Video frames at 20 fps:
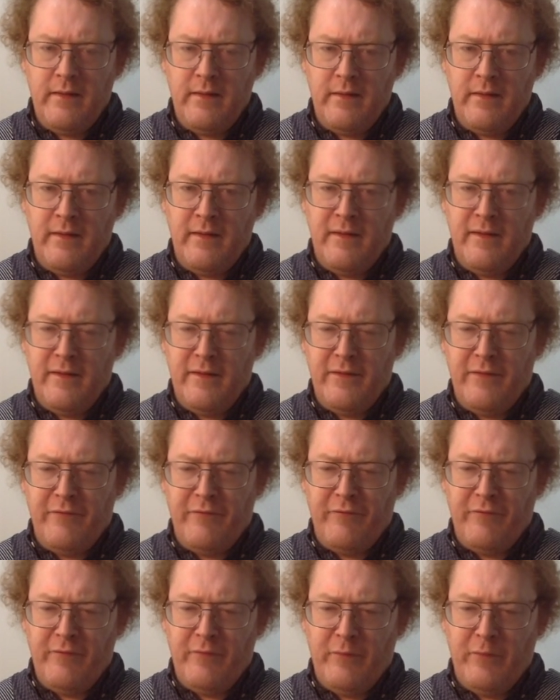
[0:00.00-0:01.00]
The
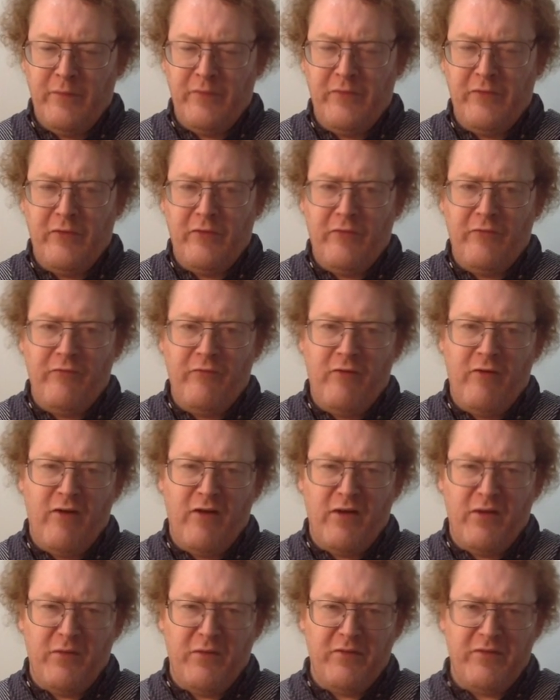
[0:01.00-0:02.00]
original
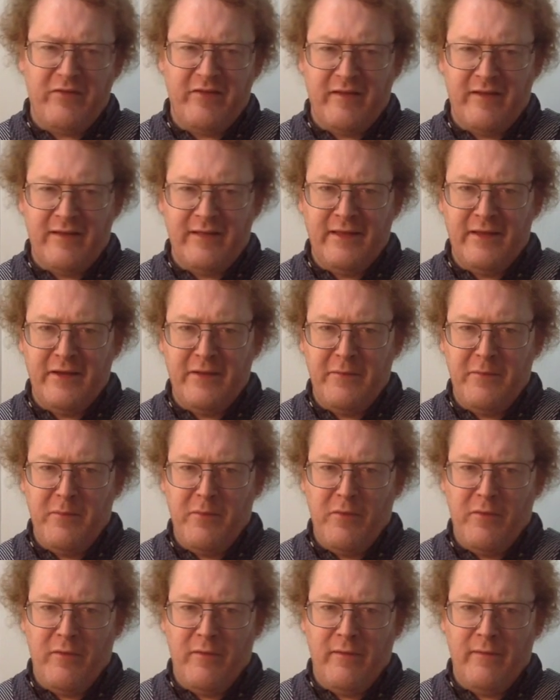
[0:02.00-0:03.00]
Fog was a little
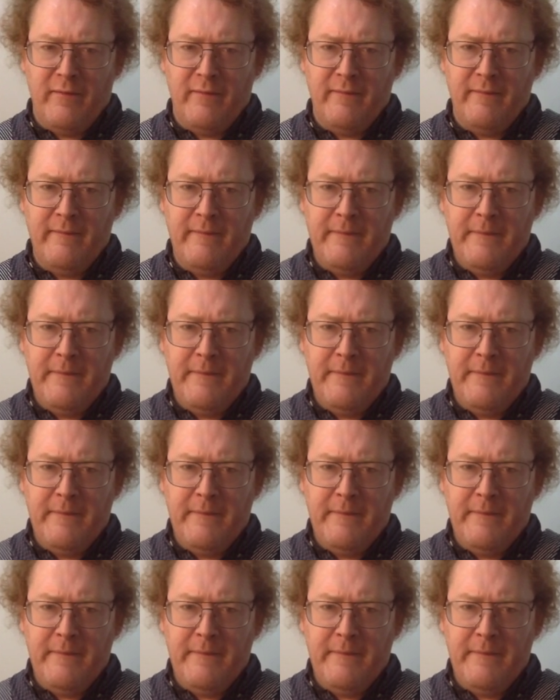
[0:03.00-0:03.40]
more,